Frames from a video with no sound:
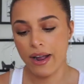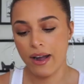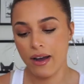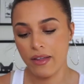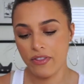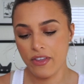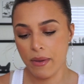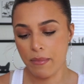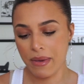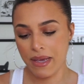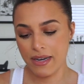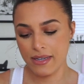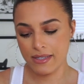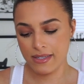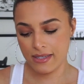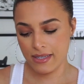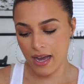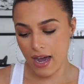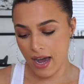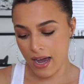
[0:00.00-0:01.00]
got them in a
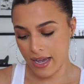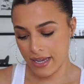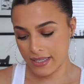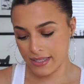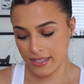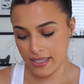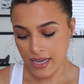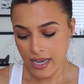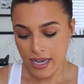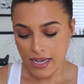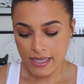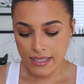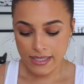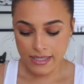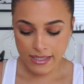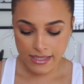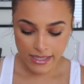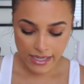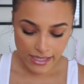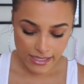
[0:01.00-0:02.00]
size
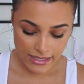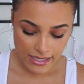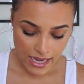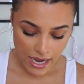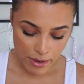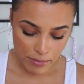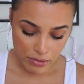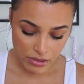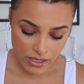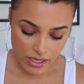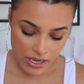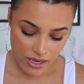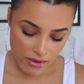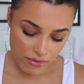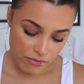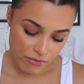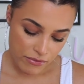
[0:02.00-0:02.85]
six, I believe.